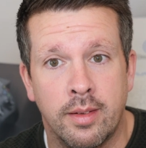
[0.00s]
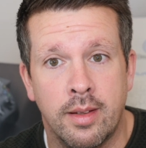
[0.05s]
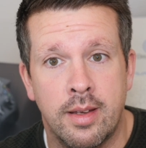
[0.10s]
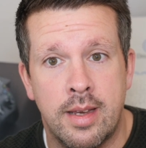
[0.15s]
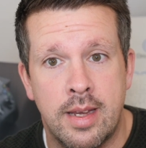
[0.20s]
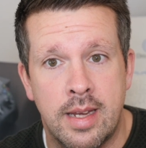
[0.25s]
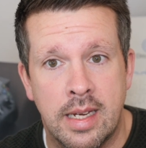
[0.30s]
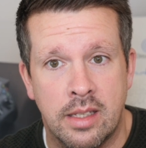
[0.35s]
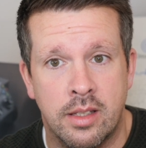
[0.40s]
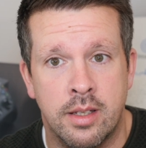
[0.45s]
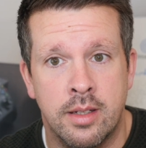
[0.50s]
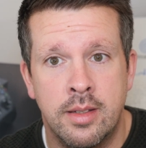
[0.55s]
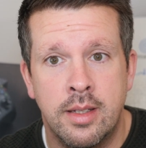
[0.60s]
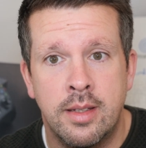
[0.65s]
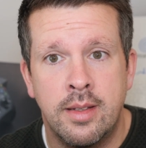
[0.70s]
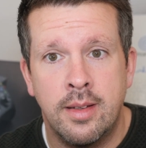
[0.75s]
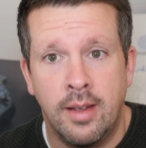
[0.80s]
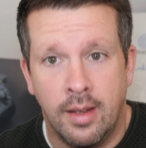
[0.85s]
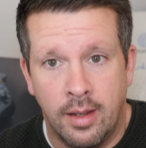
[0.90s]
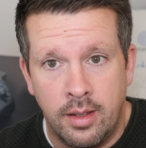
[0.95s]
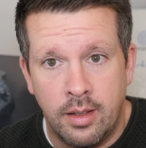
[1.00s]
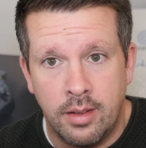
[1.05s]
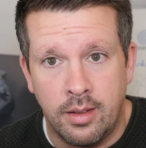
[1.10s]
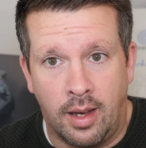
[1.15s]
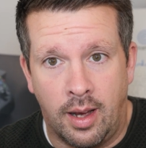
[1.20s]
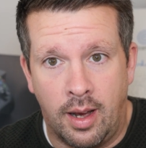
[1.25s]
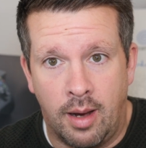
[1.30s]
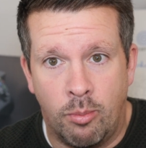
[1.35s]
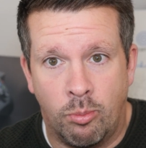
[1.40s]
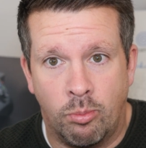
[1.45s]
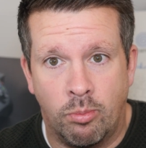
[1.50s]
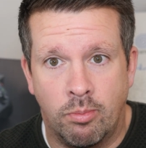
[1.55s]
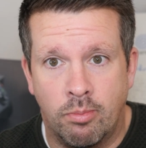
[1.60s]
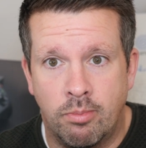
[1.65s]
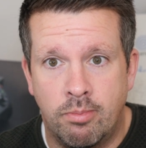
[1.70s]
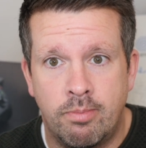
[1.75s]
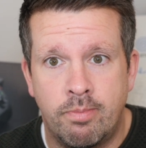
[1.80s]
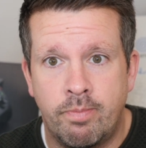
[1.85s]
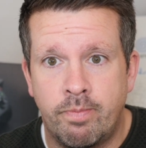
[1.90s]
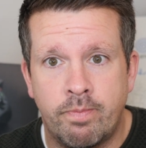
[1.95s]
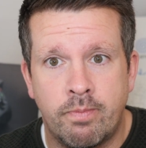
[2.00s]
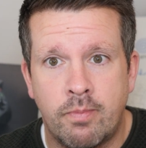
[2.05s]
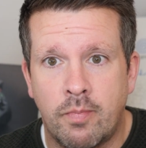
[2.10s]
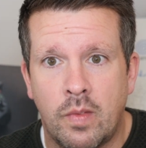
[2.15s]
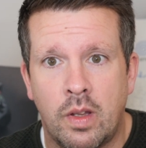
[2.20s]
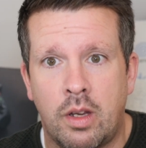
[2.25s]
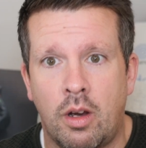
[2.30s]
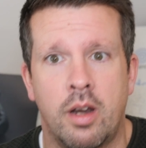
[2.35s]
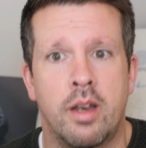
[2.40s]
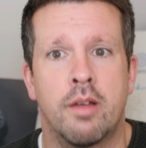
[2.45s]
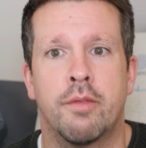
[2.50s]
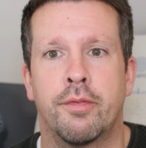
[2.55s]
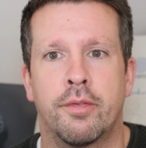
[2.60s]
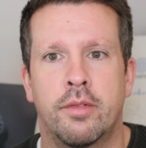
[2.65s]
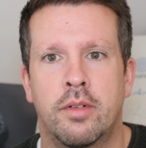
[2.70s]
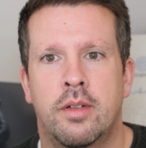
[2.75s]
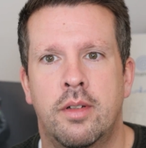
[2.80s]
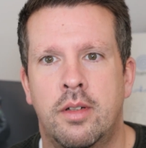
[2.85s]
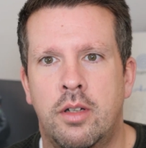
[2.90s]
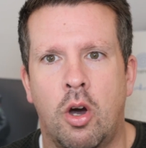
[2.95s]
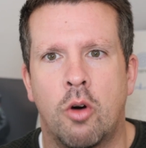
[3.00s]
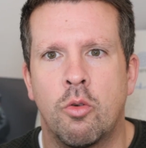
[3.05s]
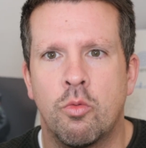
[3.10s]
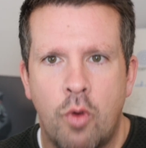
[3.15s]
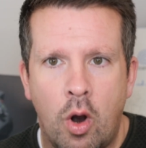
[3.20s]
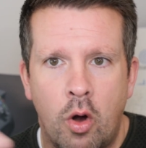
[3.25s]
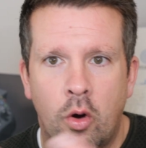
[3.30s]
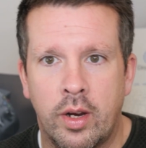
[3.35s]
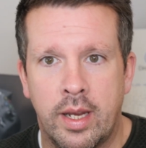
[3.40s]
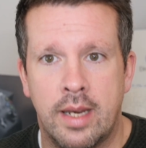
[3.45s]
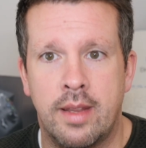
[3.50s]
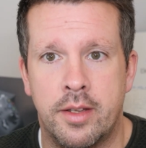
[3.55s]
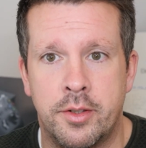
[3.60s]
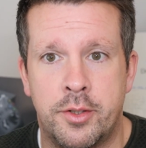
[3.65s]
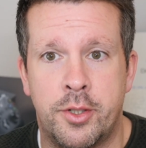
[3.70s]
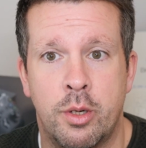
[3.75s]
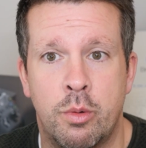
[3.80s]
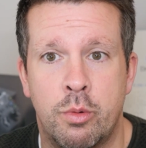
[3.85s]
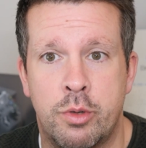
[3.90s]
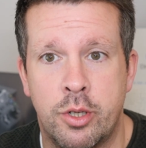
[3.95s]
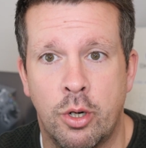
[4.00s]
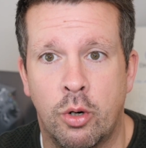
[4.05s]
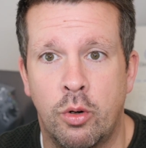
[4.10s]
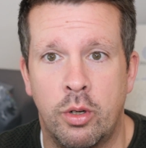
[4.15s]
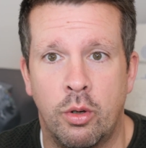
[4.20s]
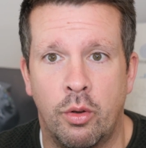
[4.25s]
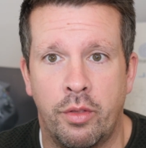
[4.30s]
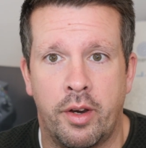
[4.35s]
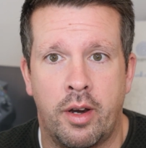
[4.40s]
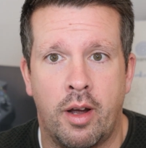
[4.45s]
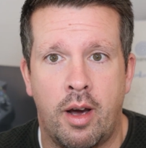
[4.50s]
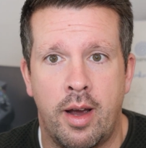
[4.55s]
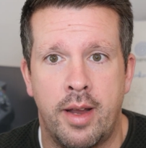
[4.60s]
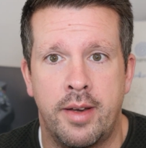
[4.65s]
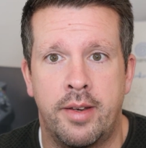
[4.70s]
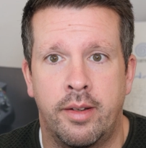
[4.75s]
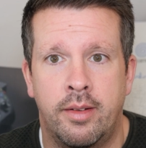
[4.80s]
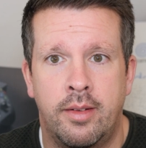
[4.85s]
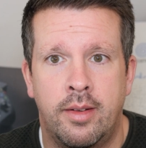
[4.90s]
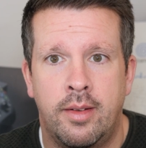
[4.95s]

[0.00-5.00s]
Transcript: that he'd kind of got wrong in the tutorial that I'd